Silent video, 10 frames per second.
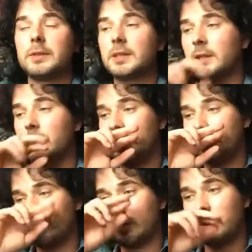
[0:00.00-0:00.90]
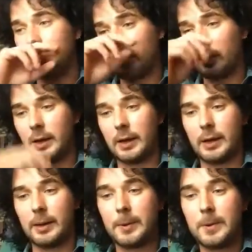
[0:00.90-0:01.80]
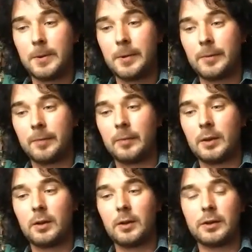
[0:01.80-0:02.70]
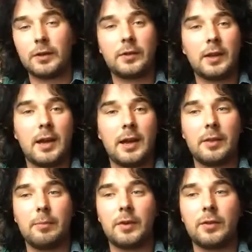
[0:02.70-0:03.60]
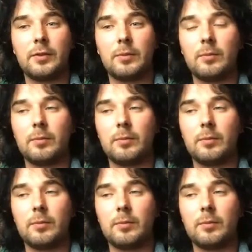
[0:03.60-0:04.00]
So I joined up on not just the Myst